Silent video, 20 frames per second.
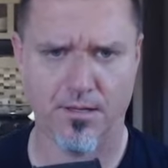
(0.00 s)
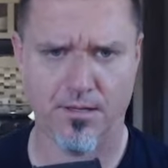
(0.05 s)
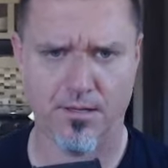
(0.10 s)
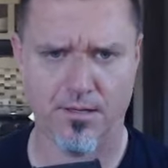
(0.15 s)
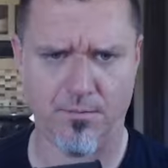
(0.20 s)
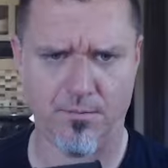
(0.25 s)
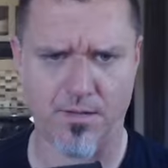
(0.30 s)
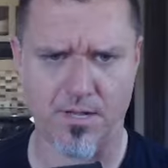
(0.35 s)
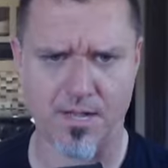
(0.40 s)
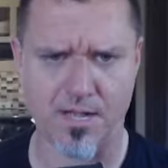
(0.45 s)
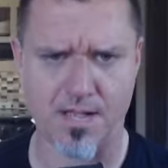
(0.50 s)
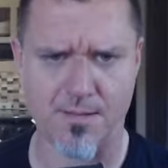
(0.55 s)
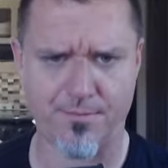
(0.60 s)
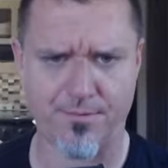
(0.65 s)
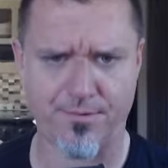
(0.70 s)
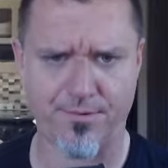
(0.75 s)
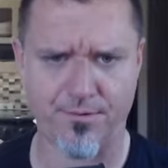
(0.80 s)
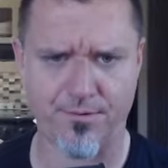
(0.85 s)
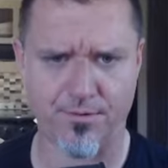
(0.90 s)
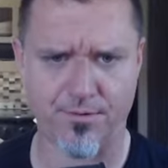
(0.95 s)
We'll hop
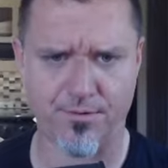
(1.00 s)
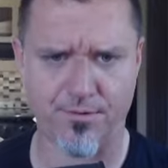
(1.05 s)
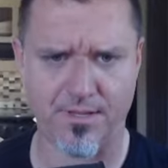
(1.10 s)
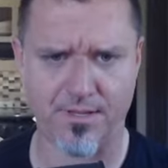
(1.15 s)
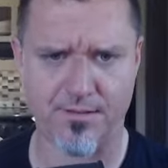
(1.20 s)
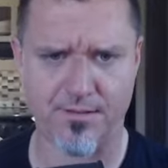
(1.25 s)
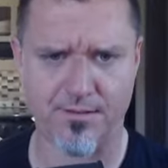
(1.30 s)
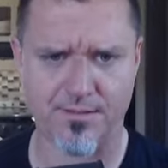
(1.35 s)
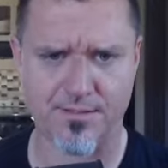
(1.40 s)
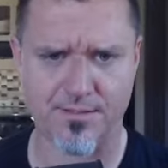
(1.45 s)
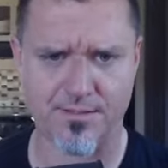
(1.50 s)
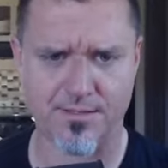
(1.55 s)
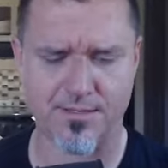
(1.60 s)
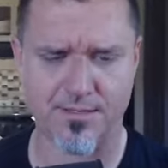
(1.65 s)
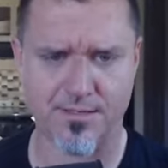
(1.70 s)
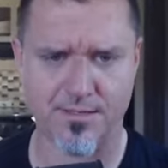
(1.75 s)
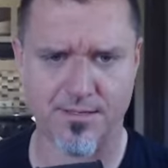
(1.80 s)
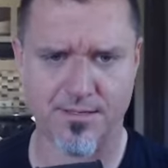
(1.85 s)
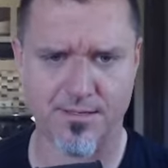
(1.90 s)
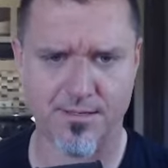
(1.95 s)
through
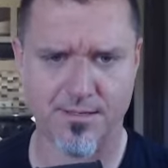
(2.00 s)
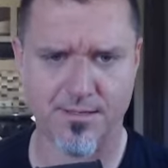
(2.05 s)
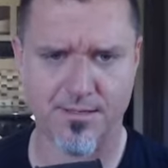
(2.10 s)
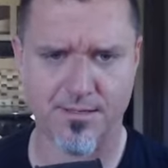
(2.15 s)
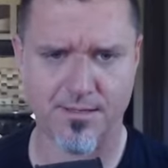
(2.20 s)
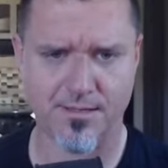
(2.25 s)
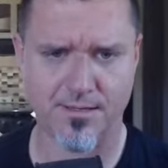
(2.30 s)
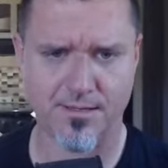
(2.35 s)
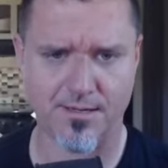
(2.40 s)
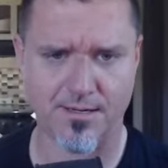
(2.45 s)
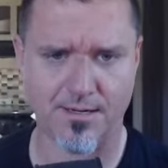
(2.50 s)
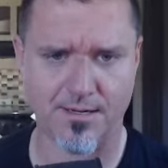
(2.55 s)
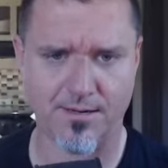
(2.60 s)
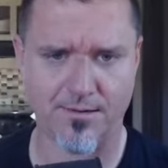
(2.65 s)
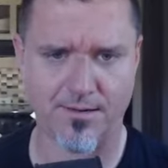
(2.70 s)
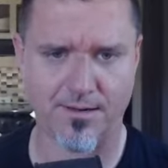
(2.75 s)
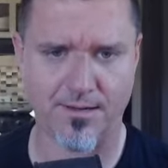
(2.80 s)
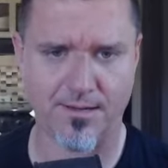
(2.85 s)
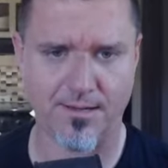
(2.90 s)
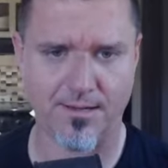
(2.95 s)
this
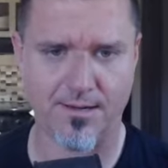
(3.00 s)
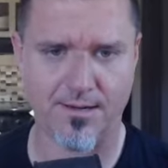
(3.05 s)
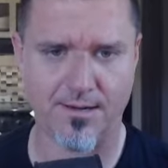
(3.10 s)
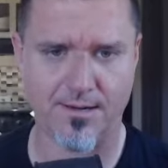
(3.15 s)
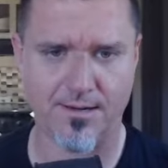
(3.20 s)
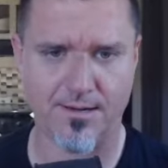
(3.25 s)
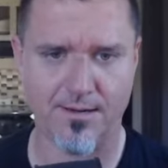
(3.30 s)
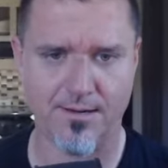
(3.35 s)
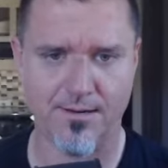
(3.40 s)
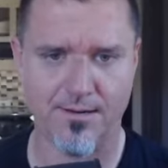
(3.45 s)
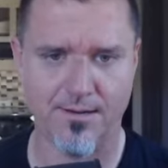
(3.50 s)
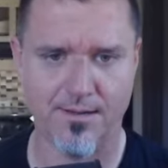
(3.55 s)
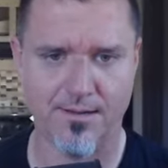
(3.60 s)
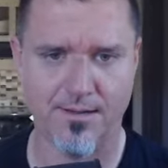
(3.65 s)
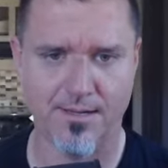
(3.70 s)
area here.